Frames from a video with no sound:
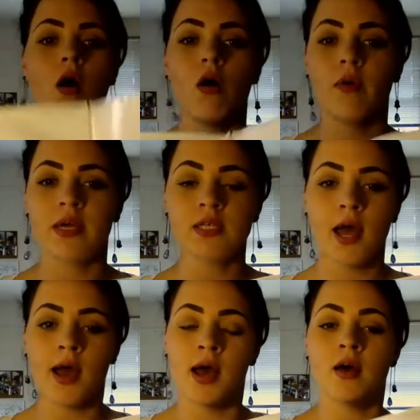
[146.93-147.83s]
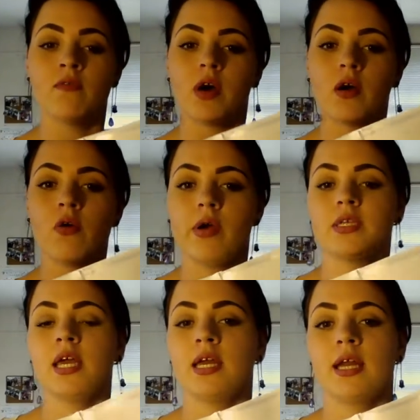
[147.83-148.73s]
always have, of course,
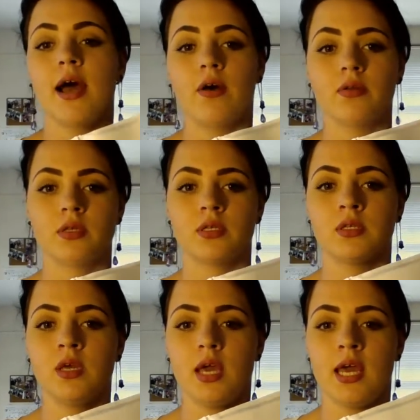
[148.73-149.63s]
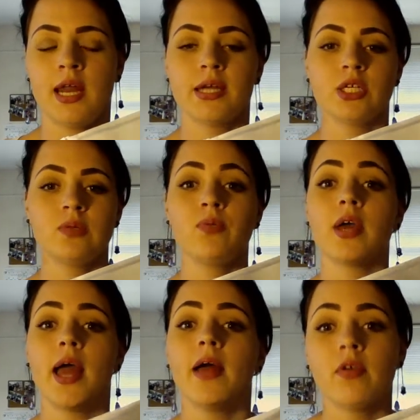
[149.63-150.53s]
handouts, and I just put
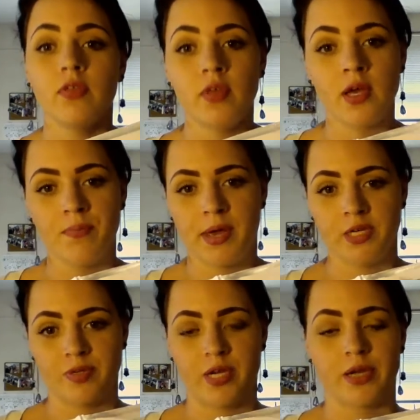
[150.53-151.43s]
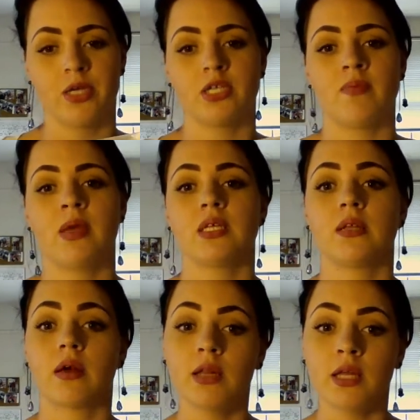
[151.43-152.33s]
everything in page protectors. It makes it
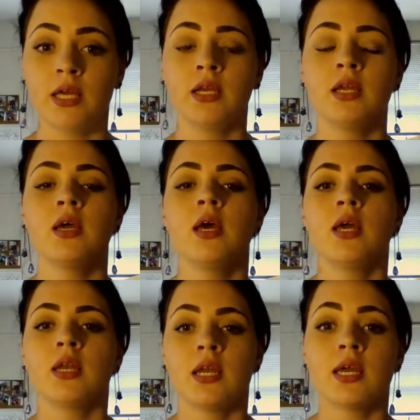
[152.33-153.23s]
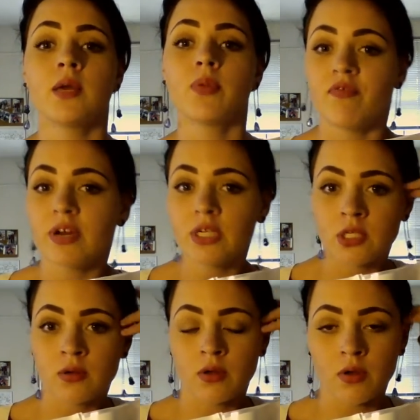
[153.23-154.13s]
look clean, neat,
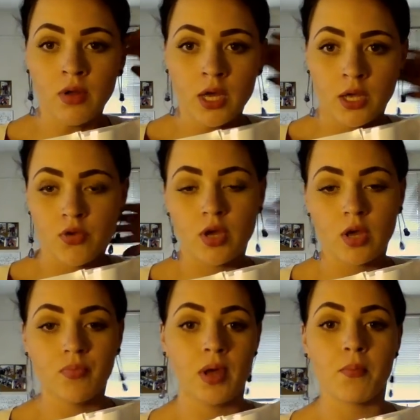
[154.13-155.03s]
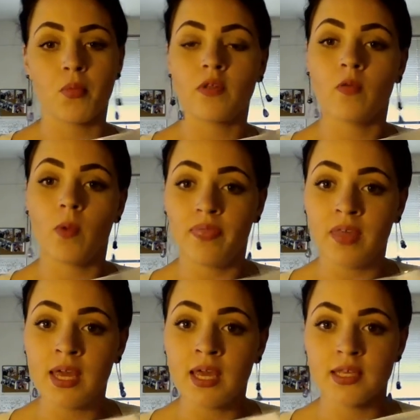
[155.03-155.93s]
professional. You can put more than one
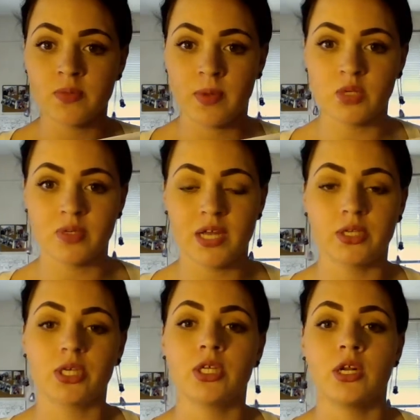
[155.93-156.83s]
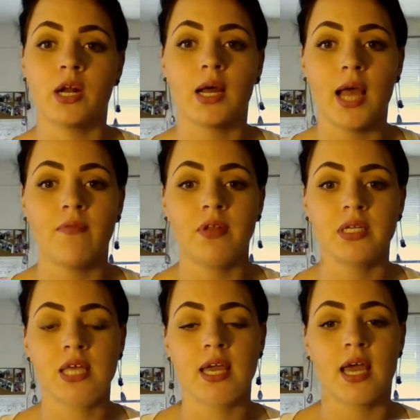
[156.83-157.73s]
thing in these page protectors, and you're not having to
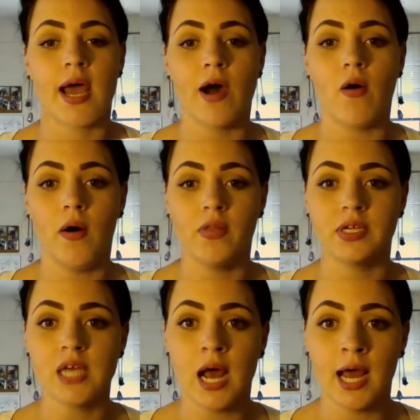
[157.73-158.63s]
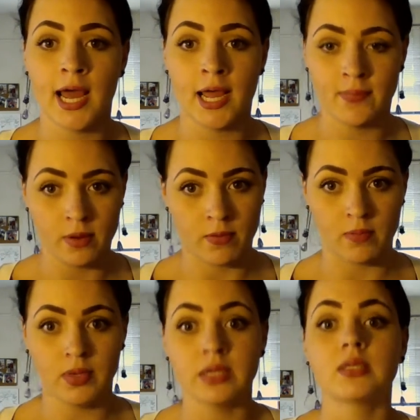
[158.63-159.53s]
take it out all the time and
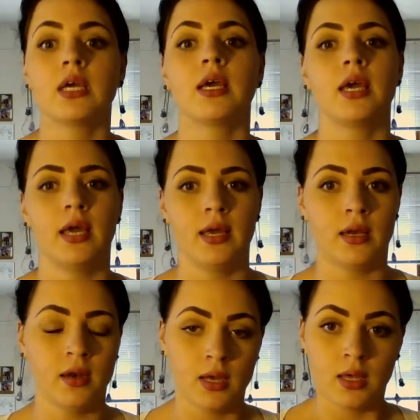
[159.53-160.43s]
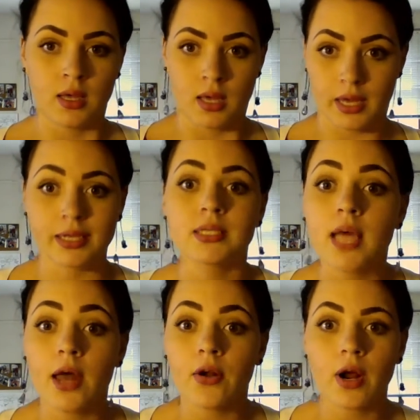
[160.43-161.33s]
rebuild it and
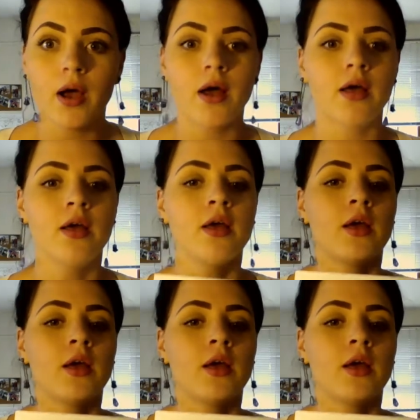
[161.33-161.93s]
etc.